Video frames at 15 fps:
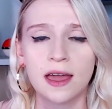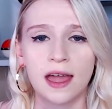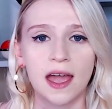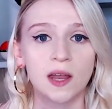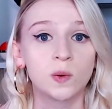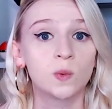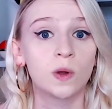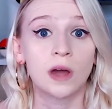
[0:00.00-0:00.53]

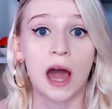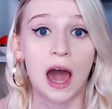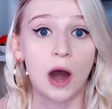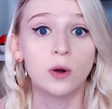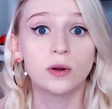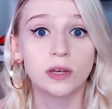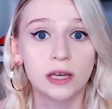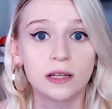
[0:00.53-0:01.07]
and
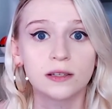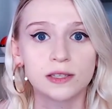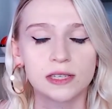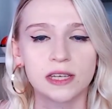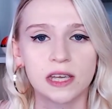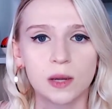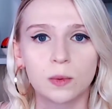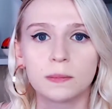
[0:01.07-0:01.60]
how
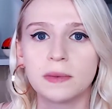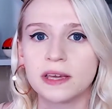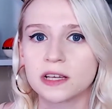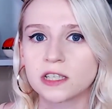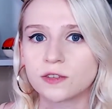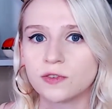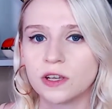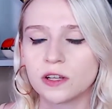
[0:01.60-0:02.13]
guilty it will make
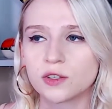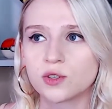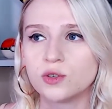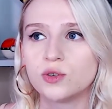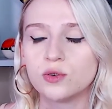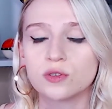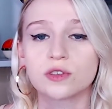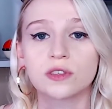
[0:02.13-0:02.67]
us feel to
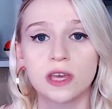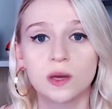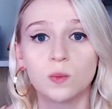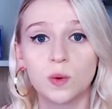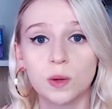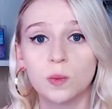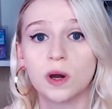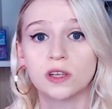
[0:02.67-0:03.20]
do the thing
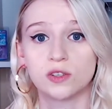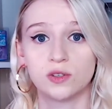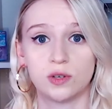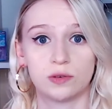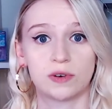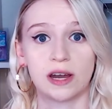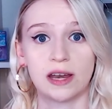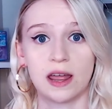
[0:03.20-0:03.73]
we want to do
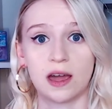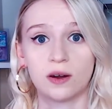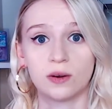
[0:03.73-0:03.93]
right now.